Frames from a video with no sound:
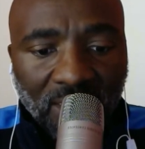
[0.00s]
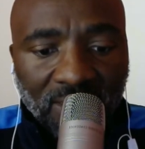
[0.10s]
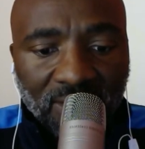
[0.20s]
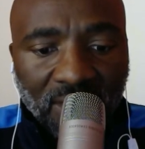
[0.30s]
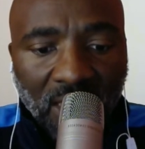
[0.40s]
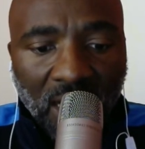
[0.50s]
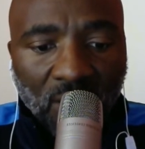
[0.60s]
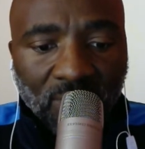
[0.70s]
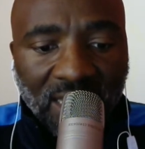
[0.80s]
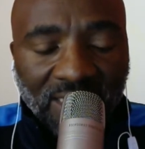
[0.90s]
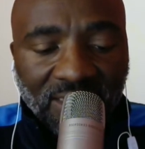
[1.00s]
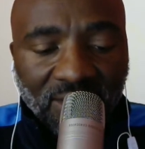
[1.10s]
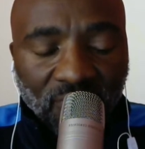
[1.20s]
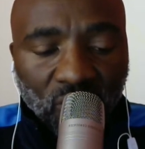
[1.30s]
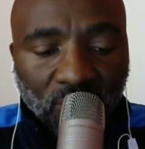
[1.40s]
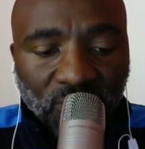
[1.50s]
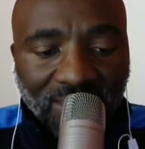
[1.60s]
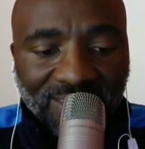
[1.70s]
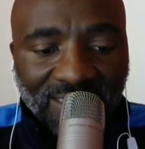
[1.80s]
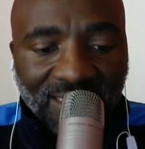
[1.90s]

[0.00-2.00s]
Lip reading: as outlined in the Freedom Charter,